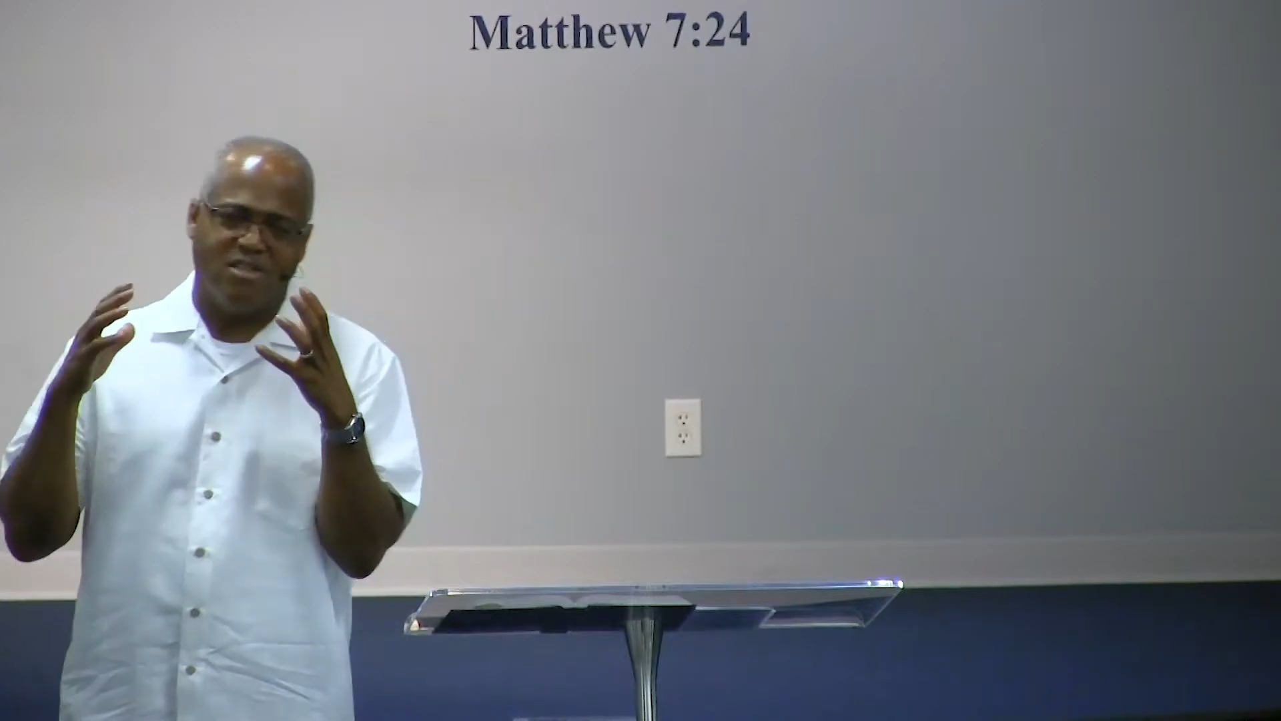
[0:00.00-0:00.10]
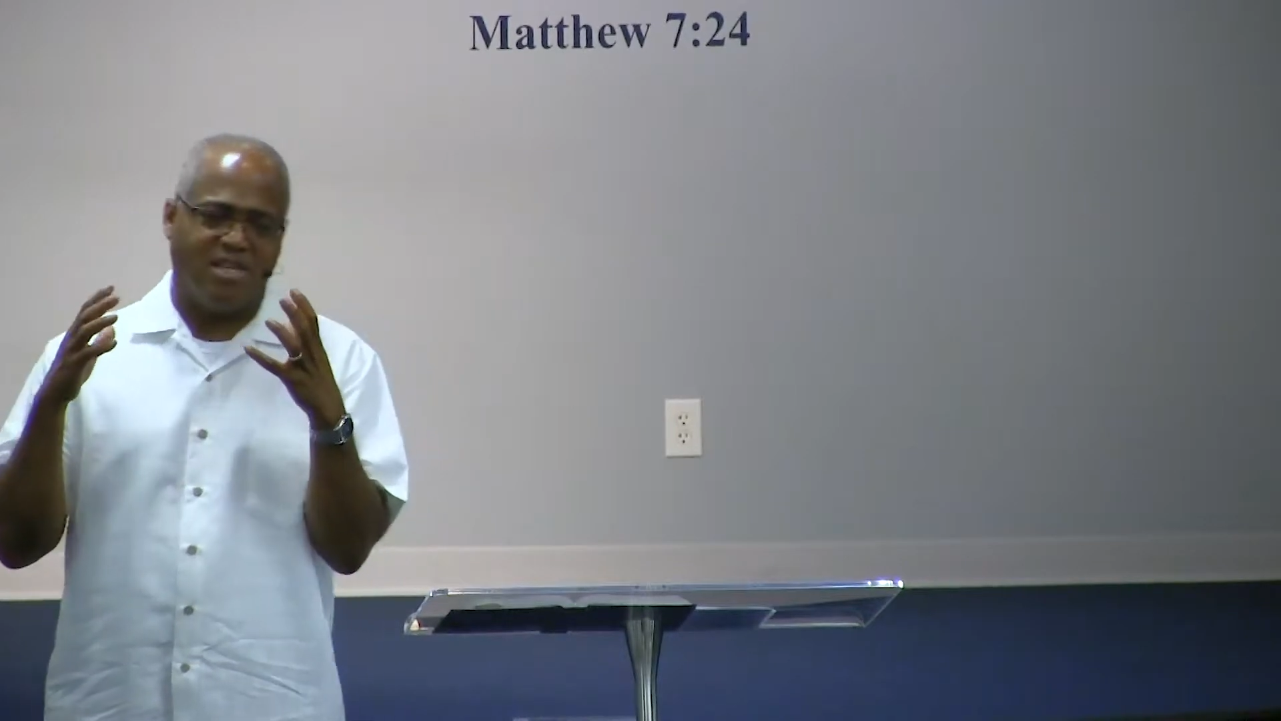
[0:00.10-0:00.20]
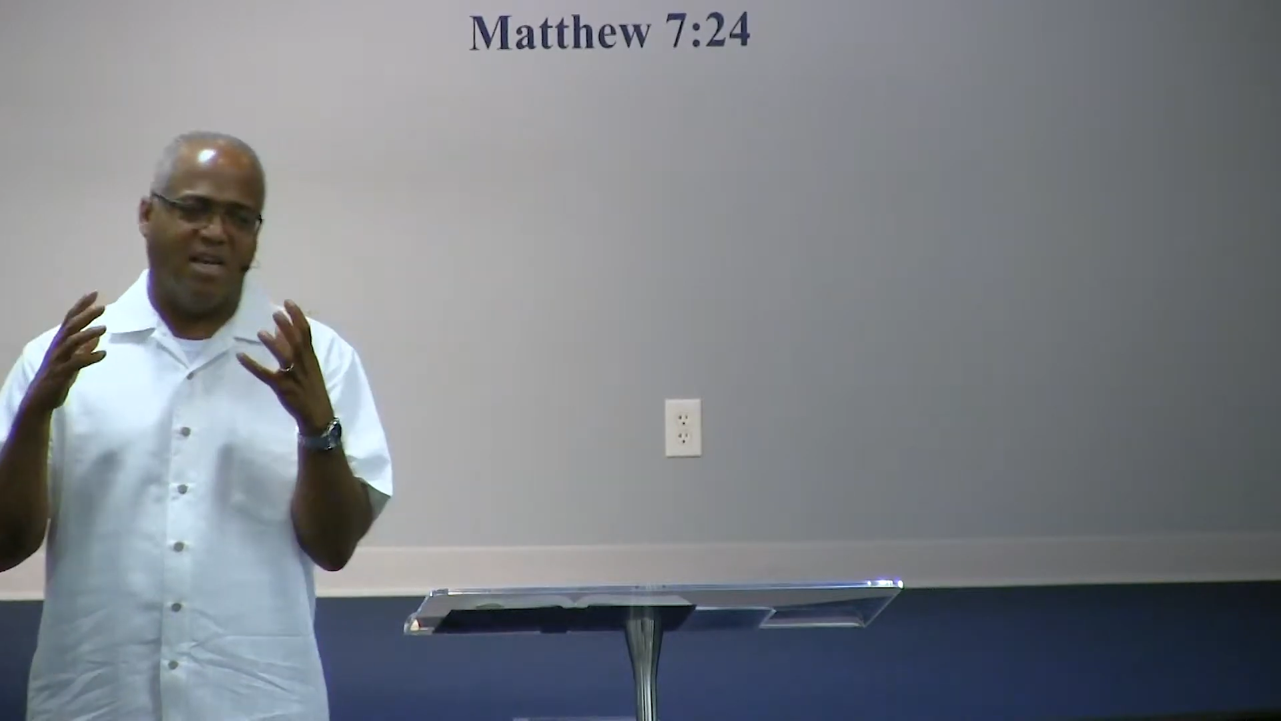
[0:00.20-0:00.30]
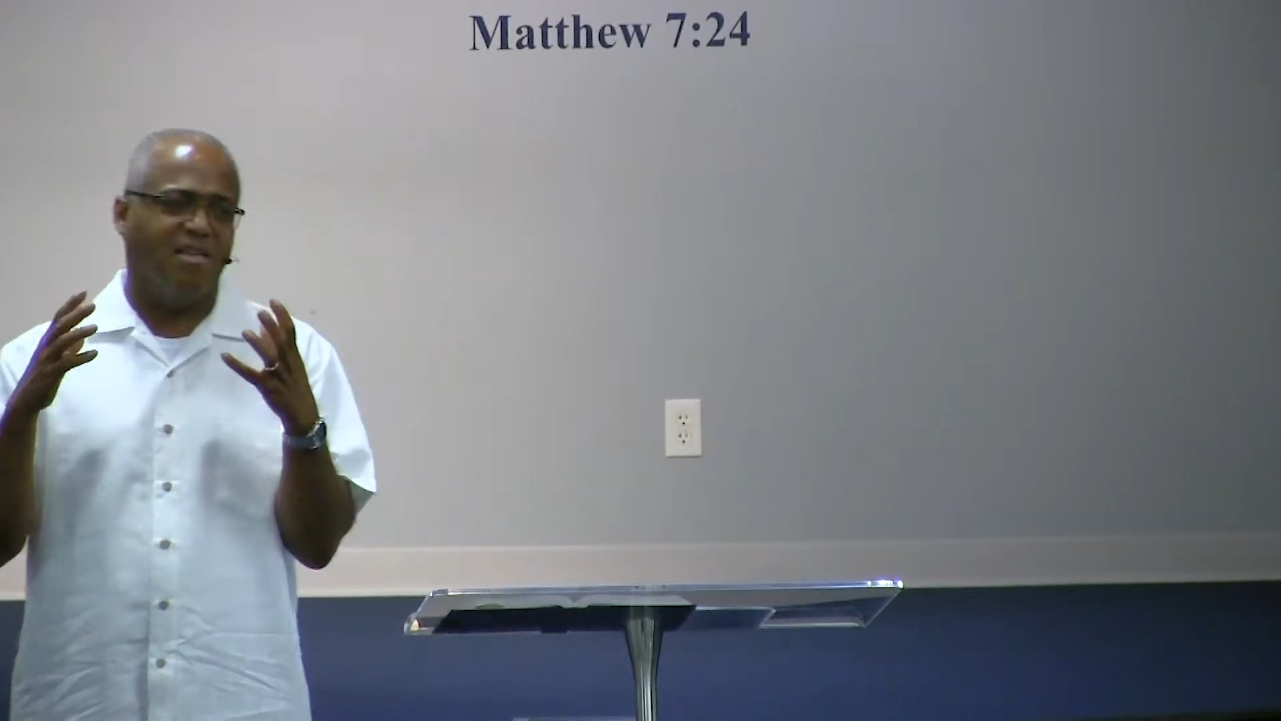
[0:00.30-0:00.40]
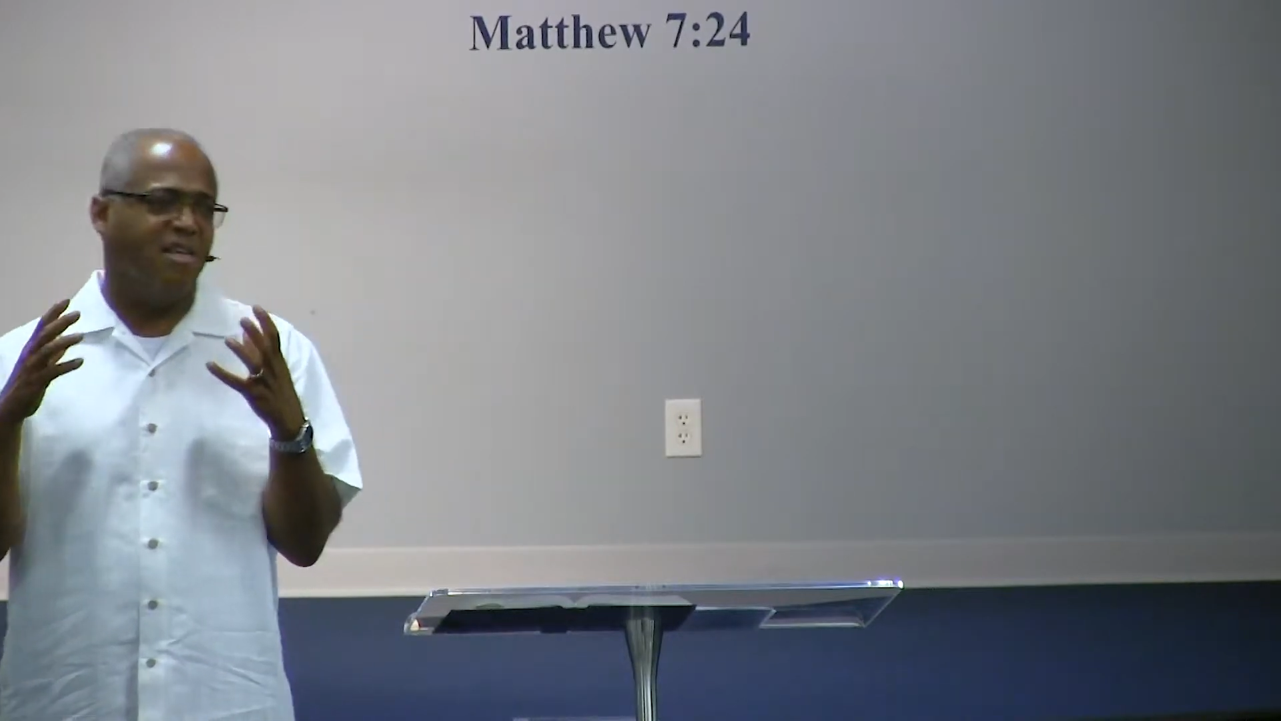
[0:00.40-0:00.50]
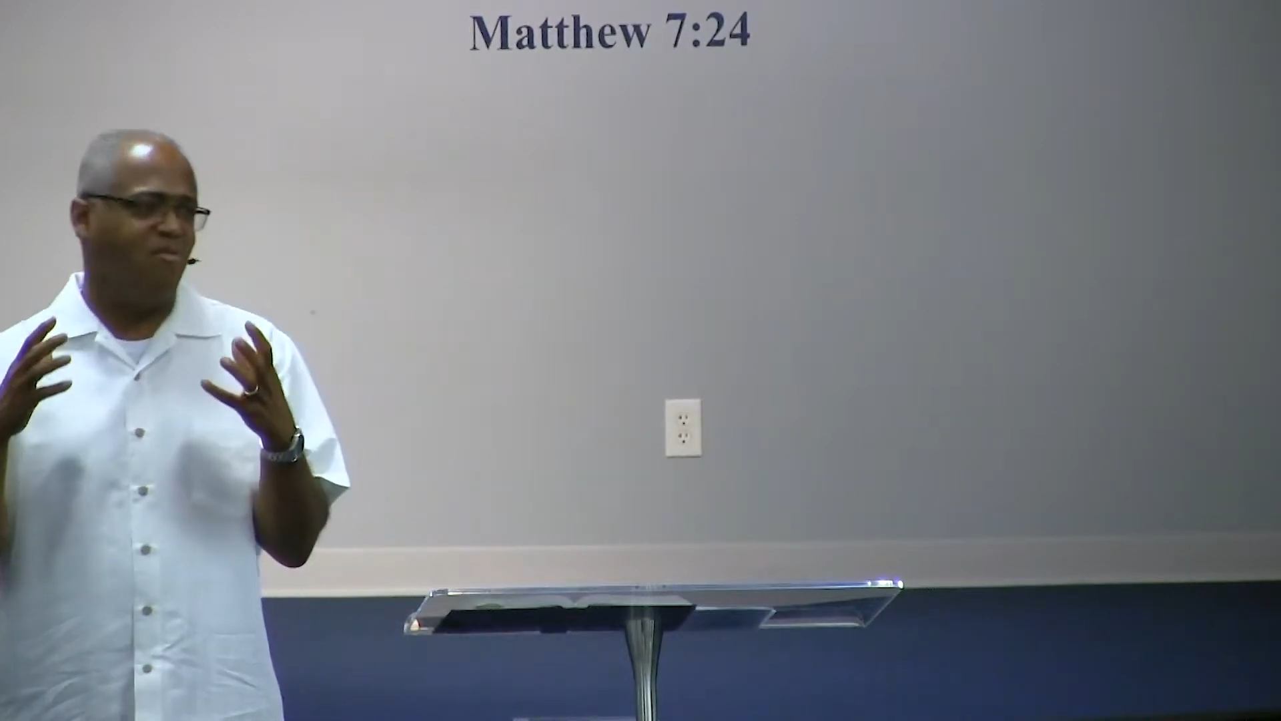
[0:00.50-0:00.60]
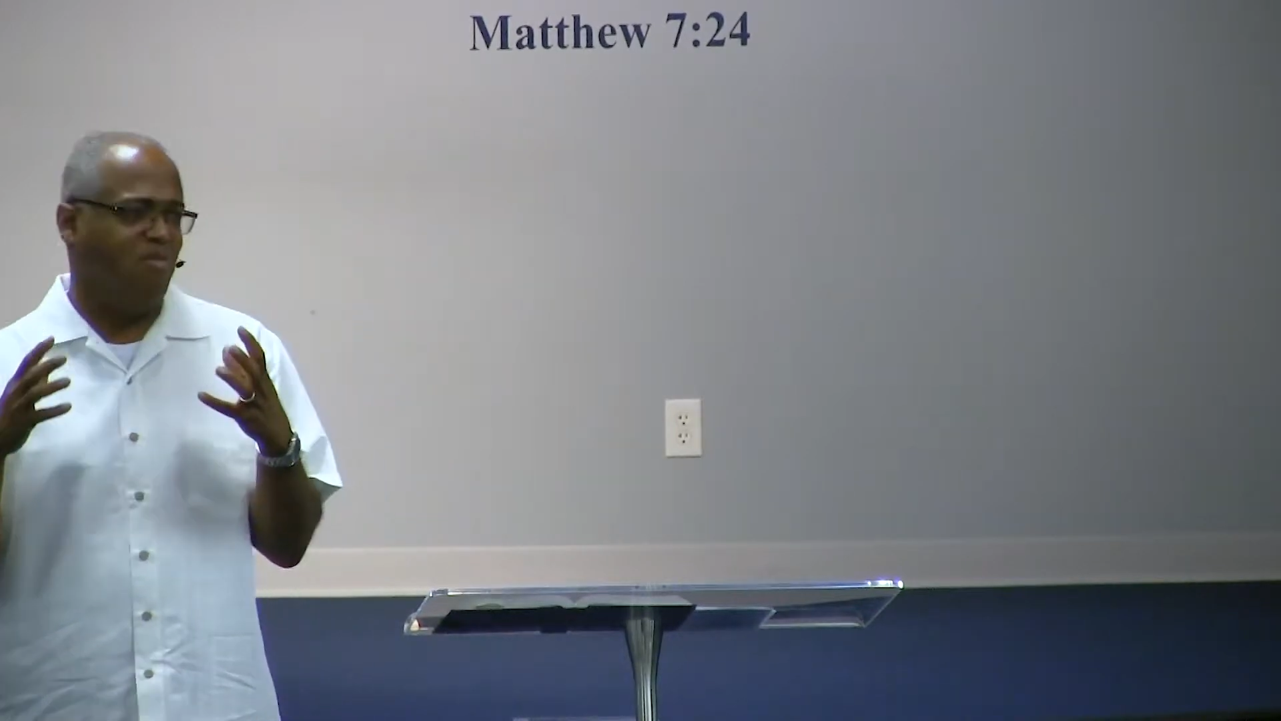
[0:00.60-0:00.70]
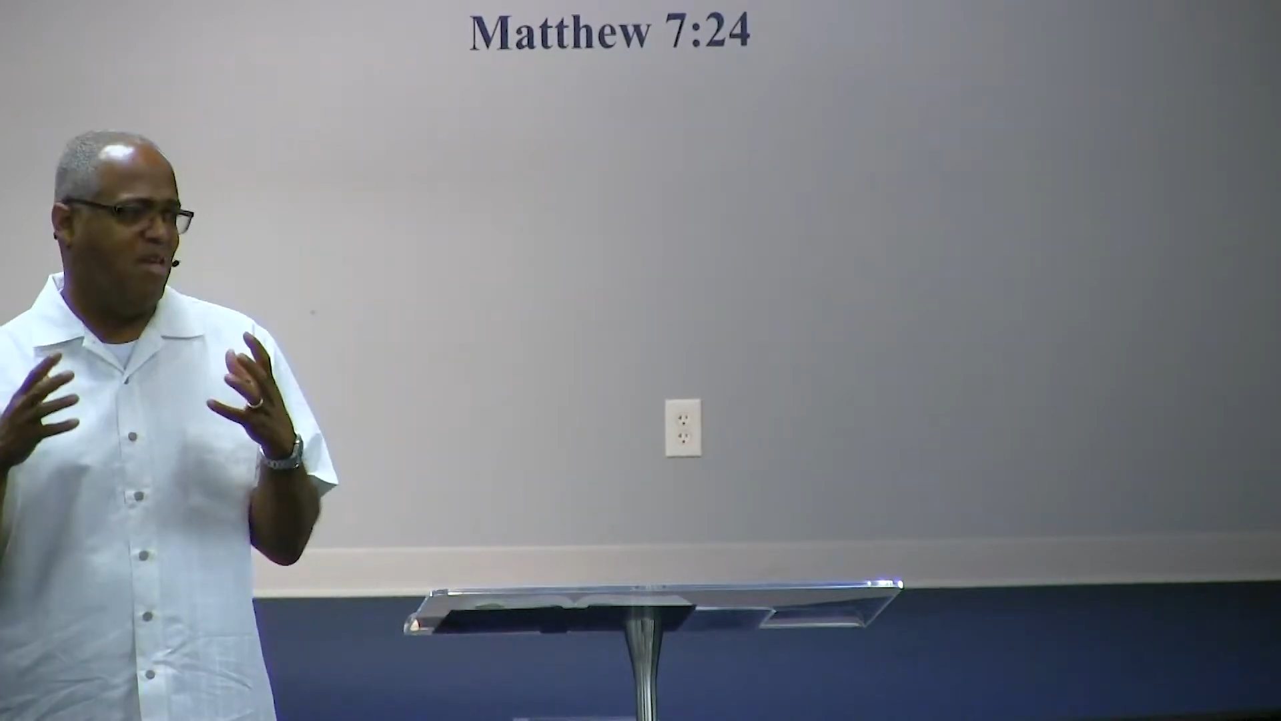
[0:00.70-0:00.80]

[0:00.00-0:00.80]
telling